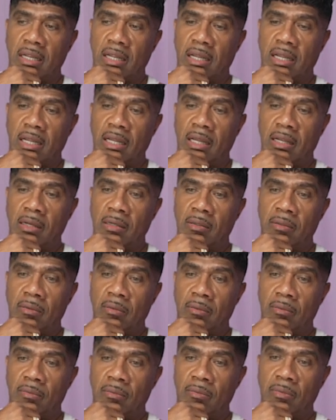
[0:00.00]

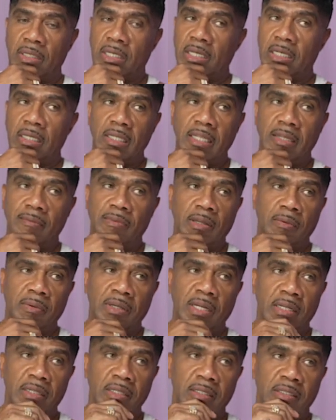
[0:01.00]
and we didn't leave there
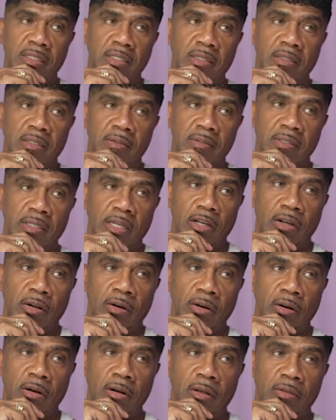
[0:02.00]
without a deal. He was like,
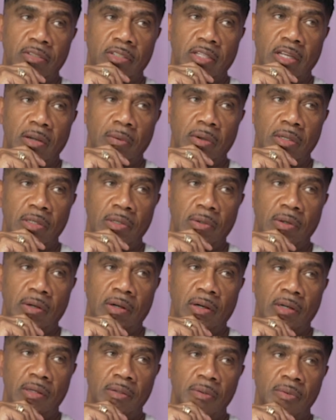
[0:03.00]
stay where you
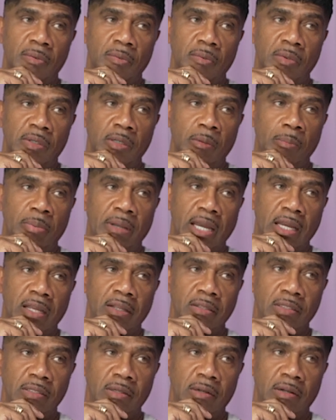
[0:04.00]
are. Went wow. back
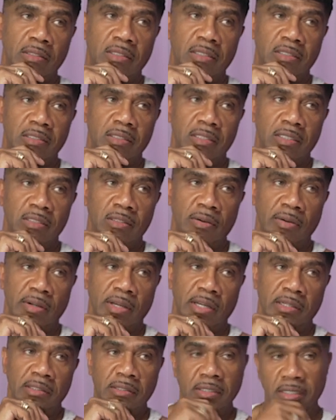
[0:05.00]
and talked and said, y'all
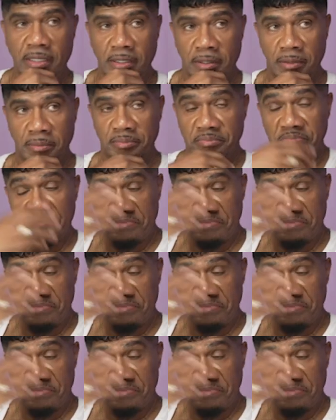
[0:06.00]
got a deal.